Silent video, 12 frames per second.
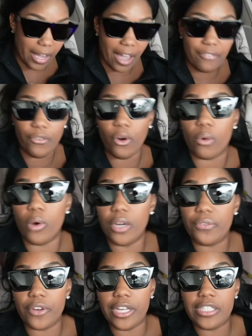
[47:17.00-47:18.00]
I got four, one
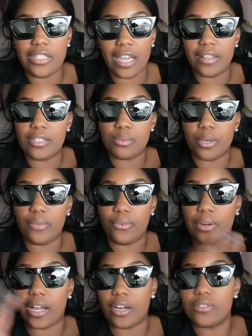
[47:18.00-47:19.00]
for each day this week for
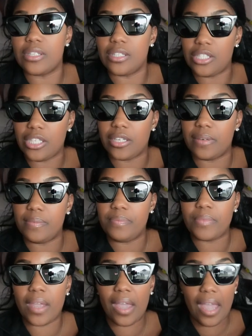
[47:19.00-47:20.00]
when I go to the gym.
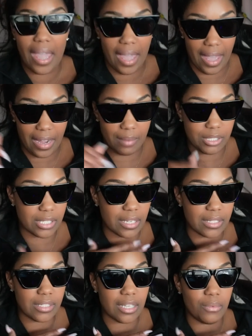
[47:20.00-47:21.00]
And I'm just
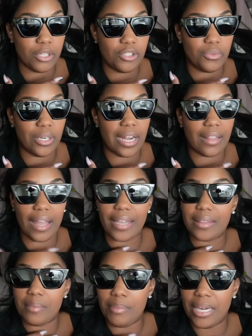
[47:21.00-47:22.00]
going to see which one I
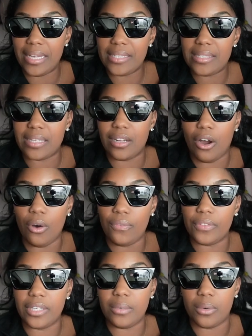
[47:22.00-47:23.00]
like the best. And
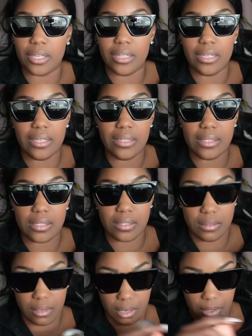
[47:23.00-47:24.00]
hopefully one of
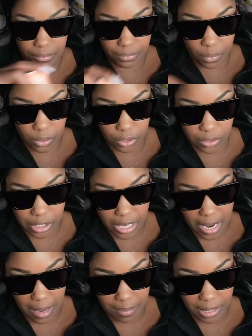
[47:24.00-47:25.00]
these, you know, will do the
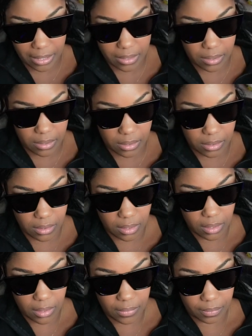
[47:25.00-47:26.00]
job, because
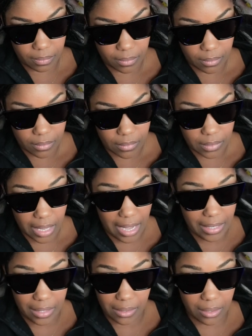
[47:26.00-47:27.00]

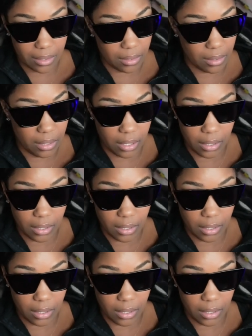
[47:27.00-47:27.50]
I need a little